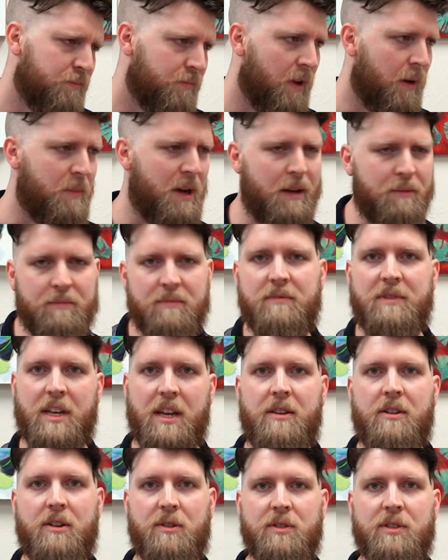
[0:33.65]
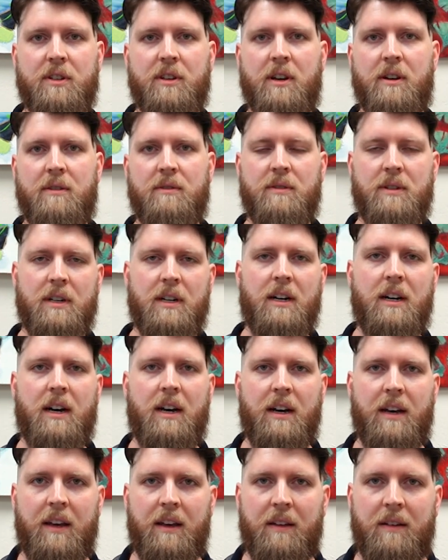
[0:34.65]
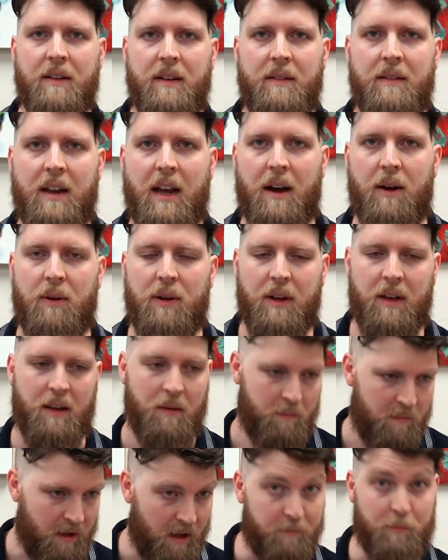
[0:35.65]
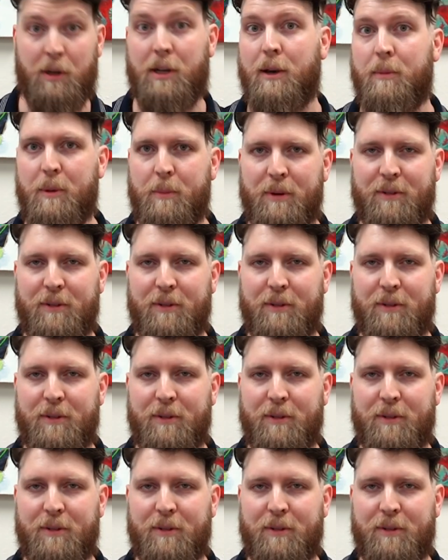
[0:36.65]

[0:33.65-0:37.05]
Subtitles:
about 10 years ago and now I've become a